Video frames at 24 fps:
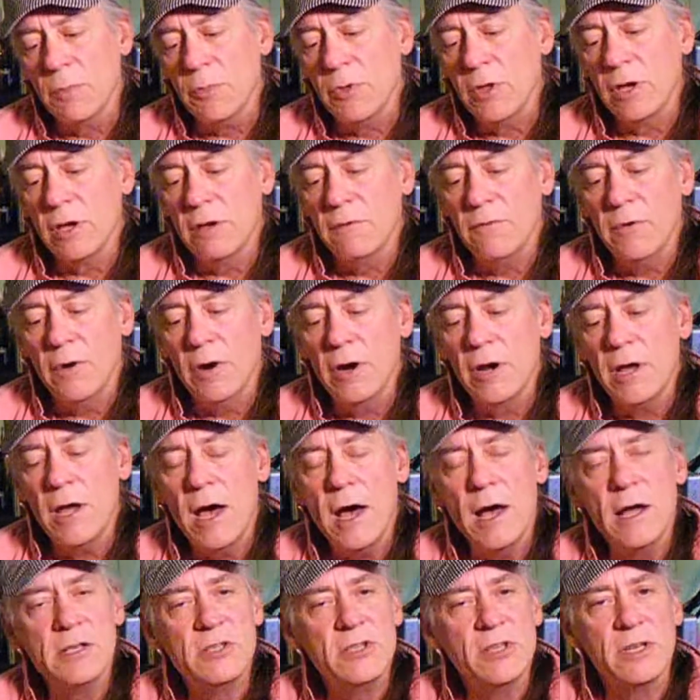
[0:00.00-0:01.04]
something of very
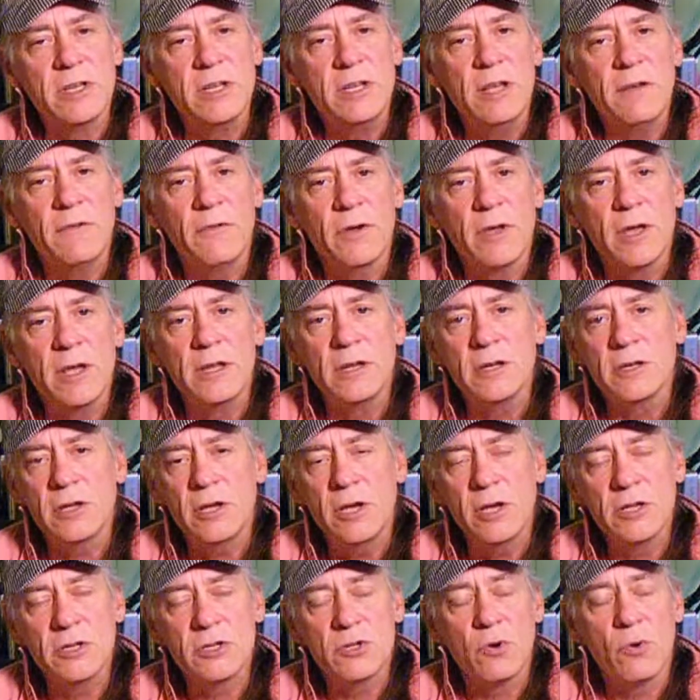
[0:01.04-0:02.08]
high significant
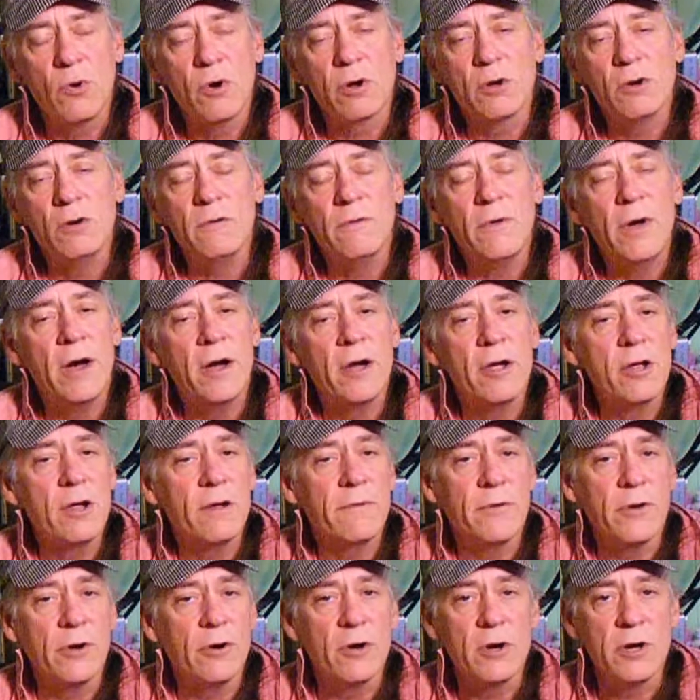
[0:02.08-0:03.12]
historical value
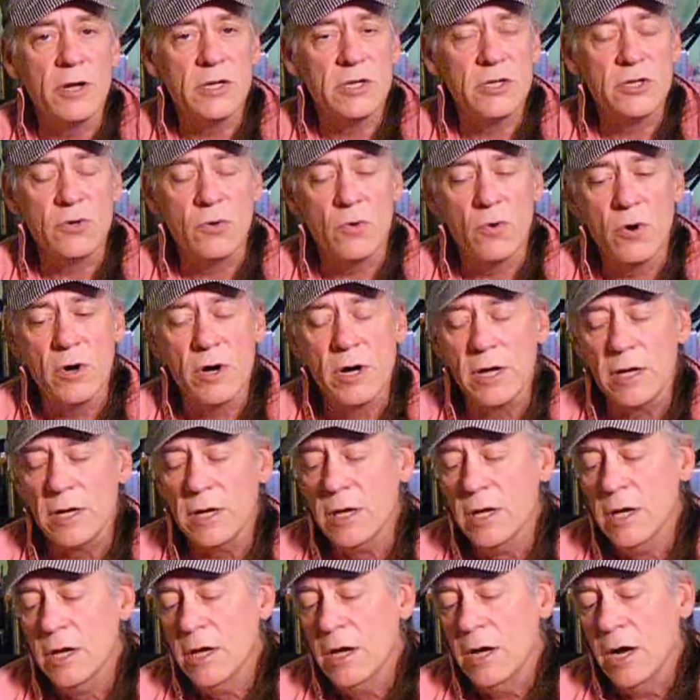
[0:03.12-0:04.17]
if you're a historian.
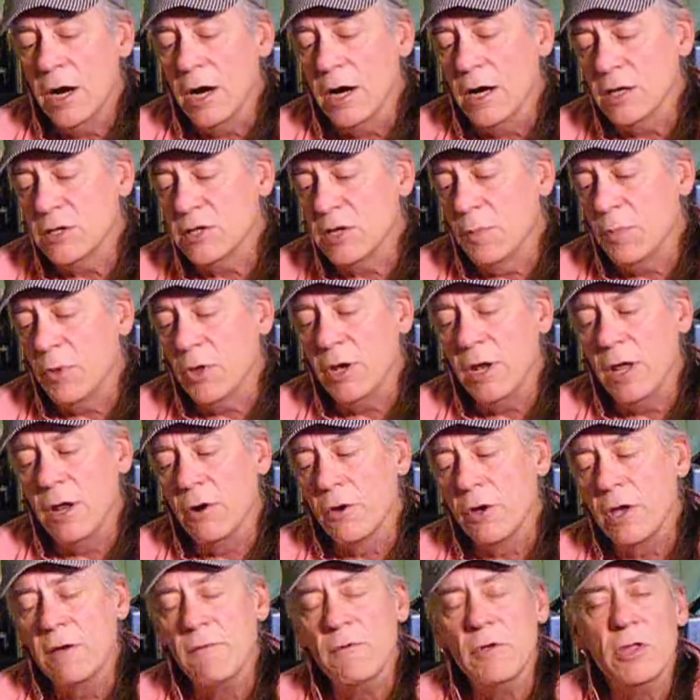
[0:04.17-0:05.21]
Something
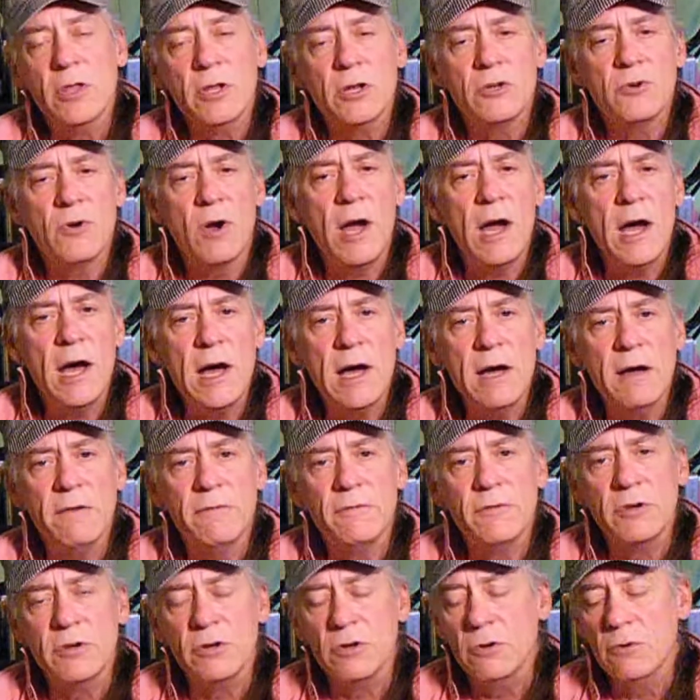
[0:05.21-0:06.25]
that'll give you the drive
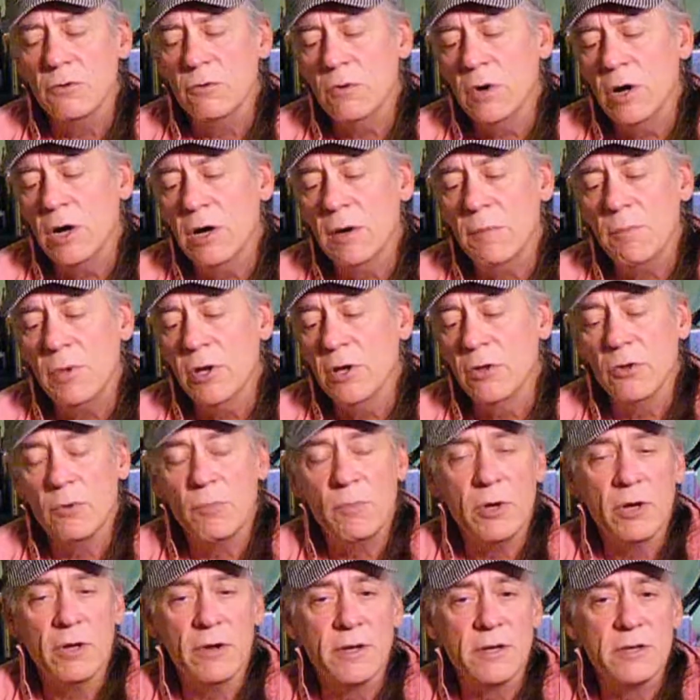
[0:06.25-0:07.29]
to build the
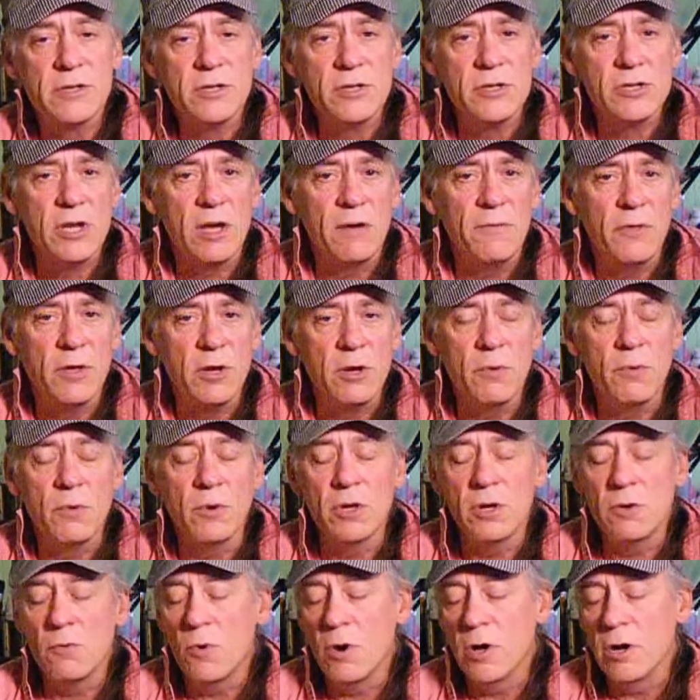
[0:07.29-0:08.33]
buildings and stuff that you
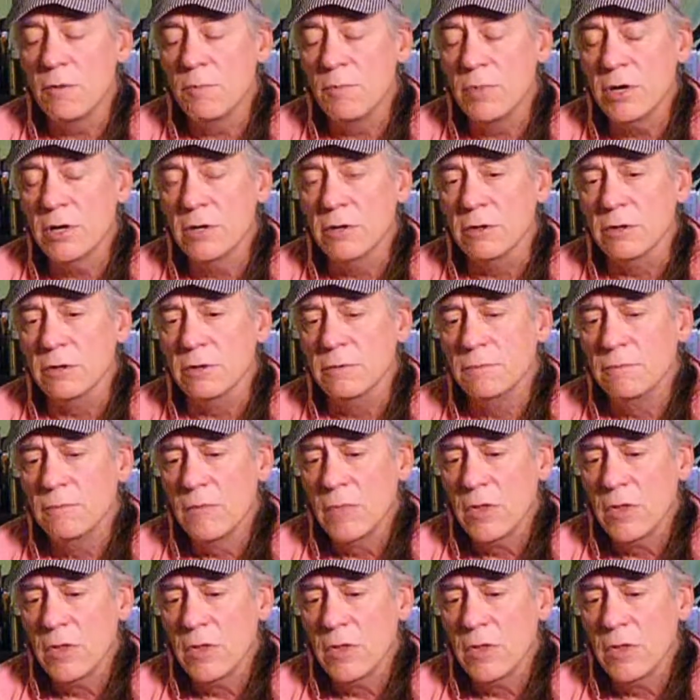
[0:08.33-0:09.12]
really want to build.